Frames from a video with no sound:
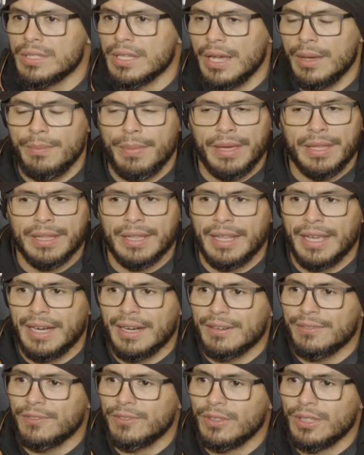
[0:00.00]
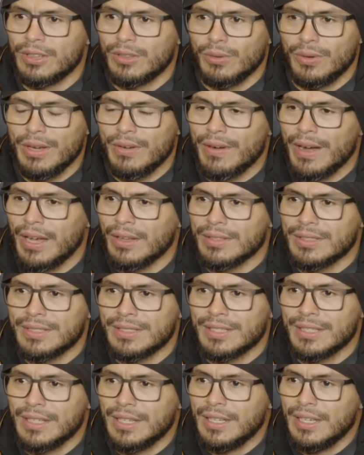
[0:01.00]
I've been there for the 3
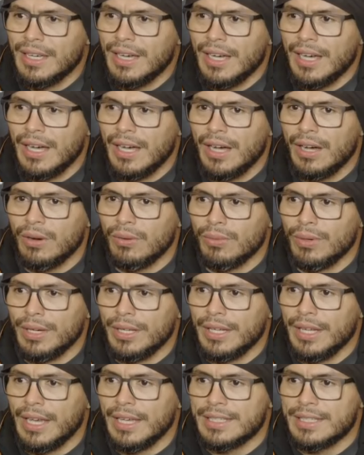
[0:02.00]
rounds already.